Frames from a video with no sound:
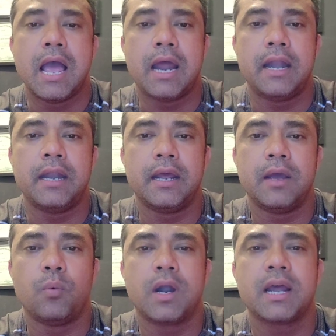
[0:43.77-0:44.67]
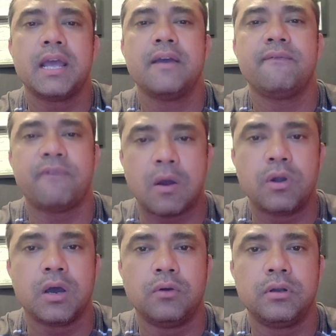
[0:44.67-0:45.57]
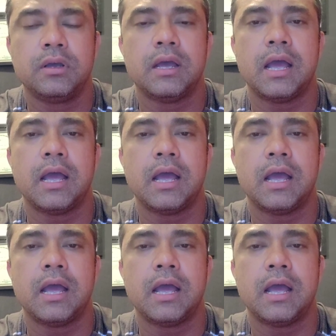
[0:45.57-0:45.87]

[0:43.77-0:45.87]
And what I have found out,